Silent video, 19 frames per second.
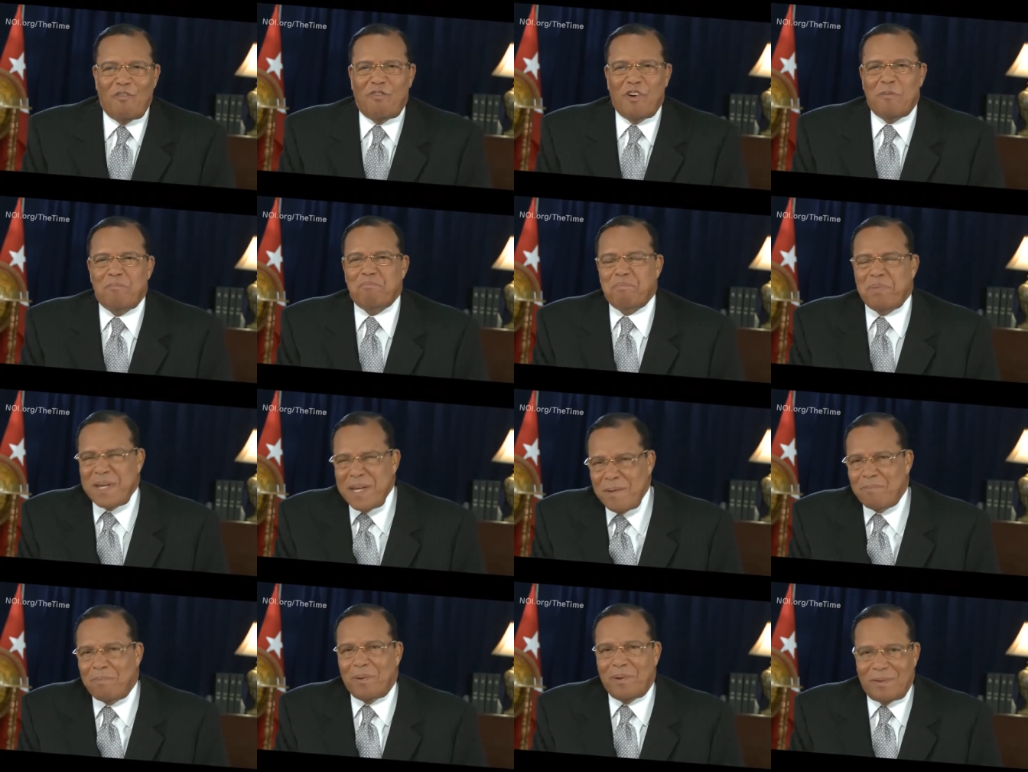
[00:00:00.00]
of a
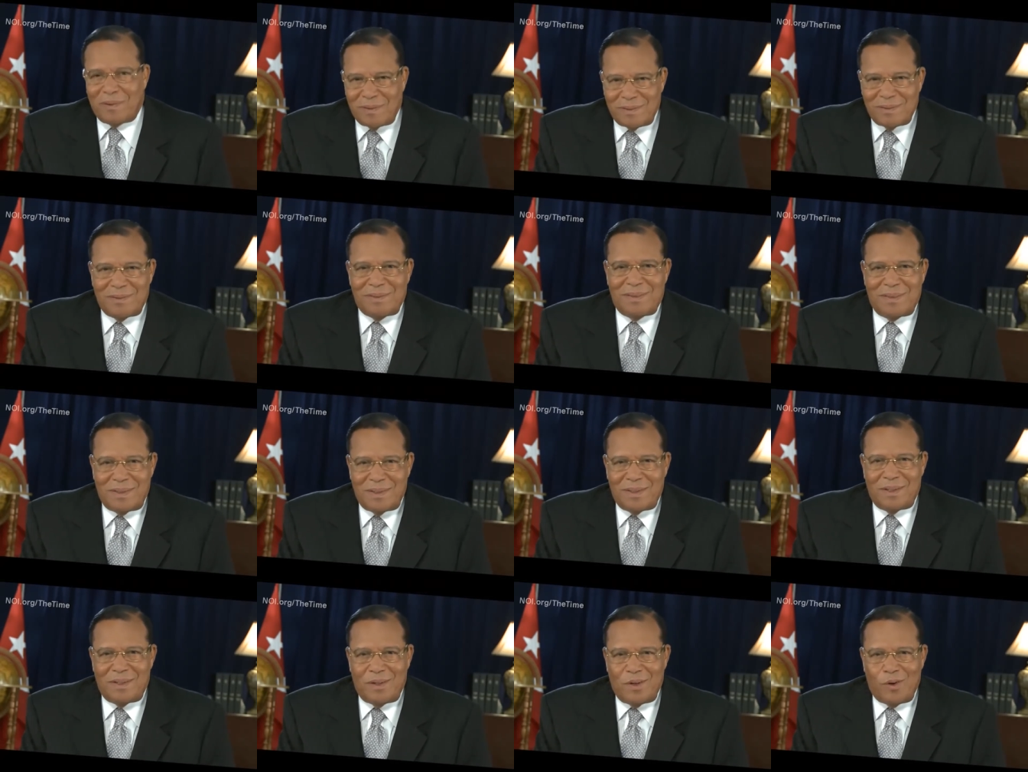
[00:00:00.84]
people
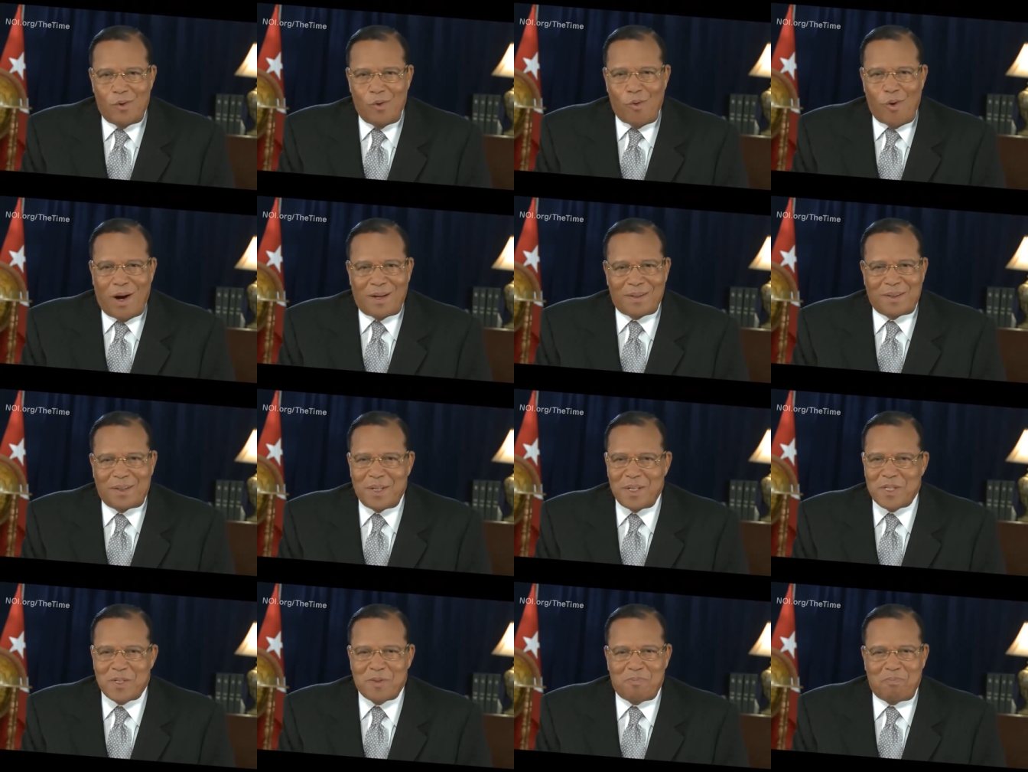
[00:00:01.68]
who are
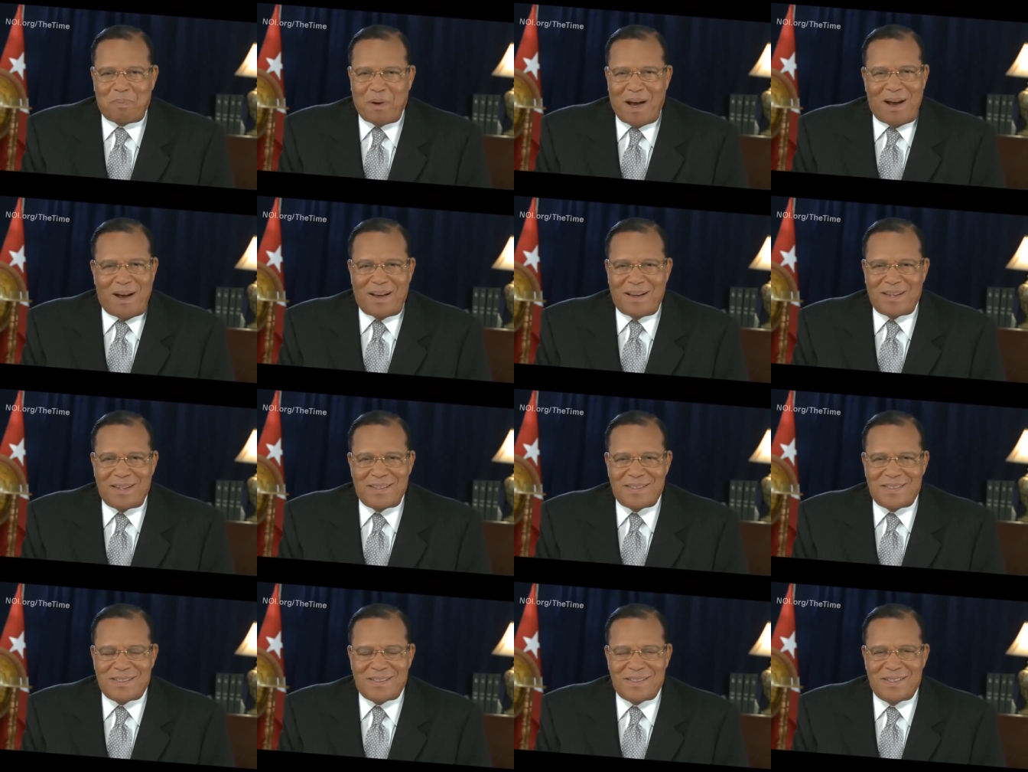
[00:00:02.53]

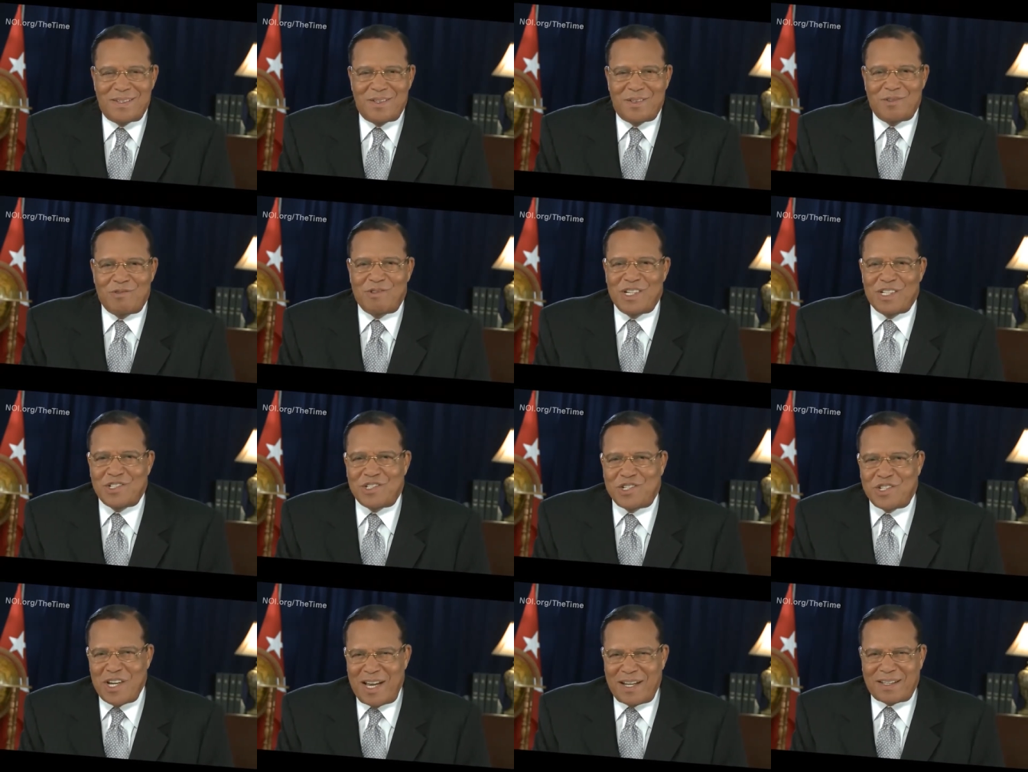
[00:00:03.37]
despised,
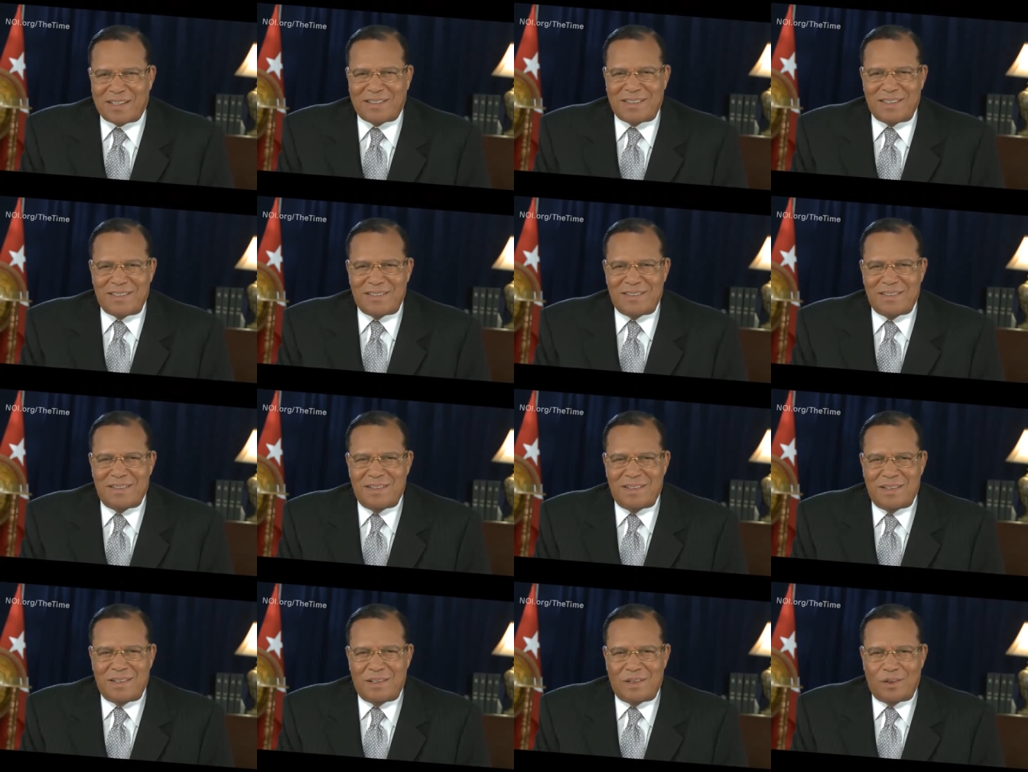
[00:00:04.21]
rejected,
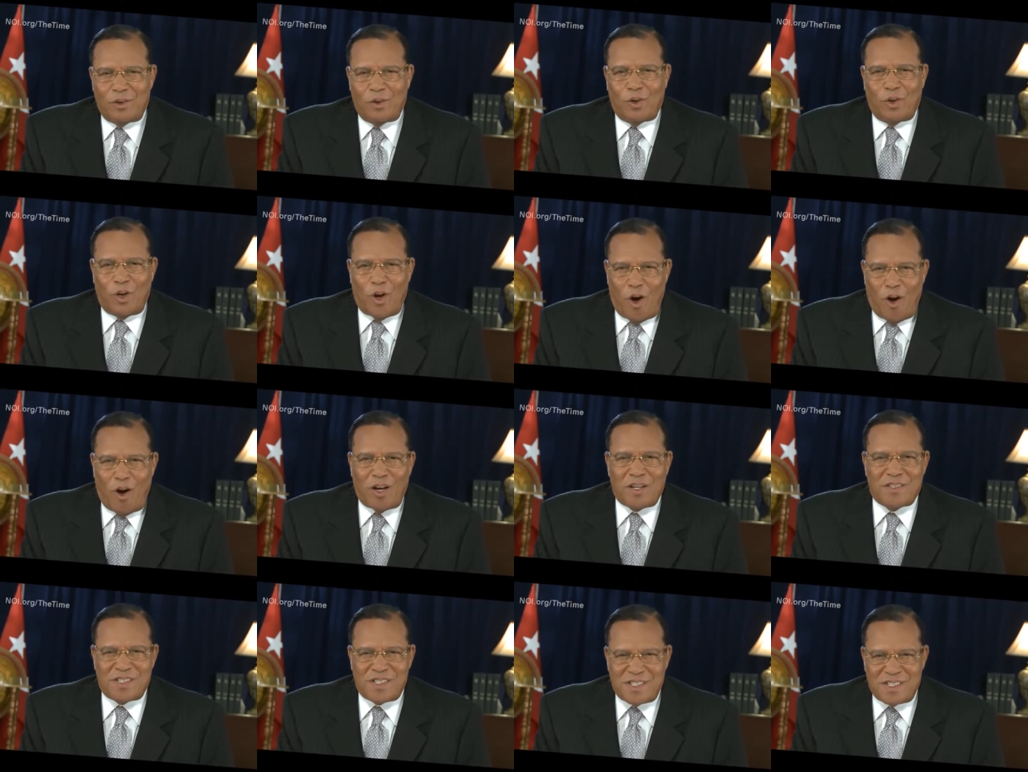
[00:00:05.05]

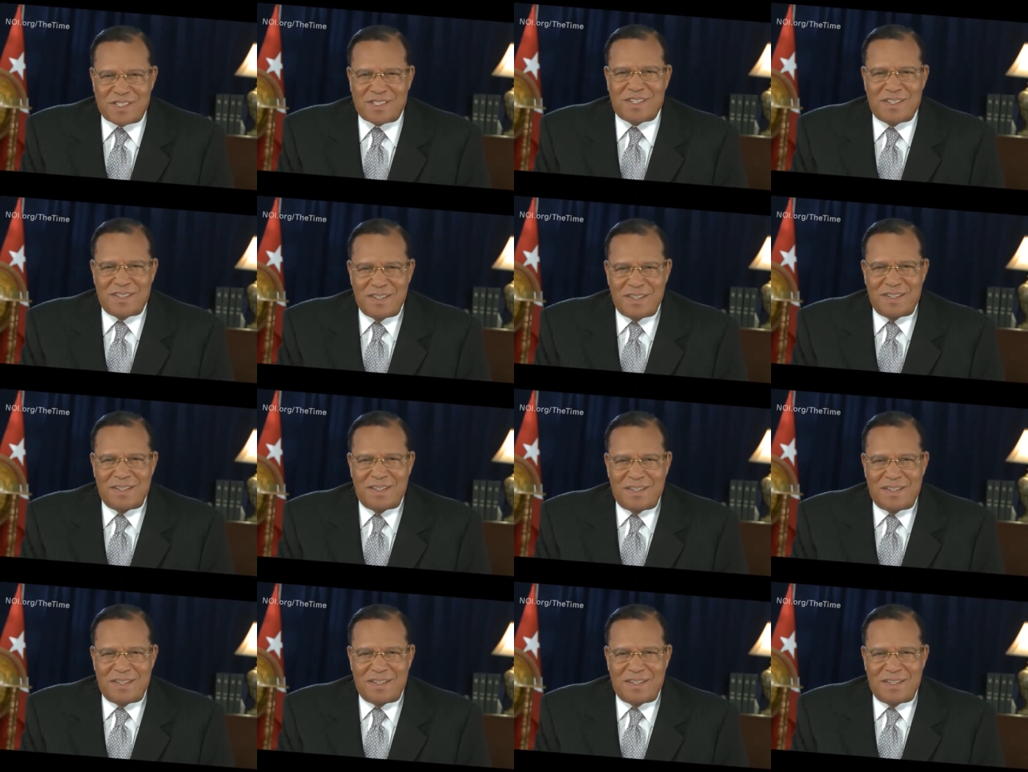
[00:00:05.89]
lost.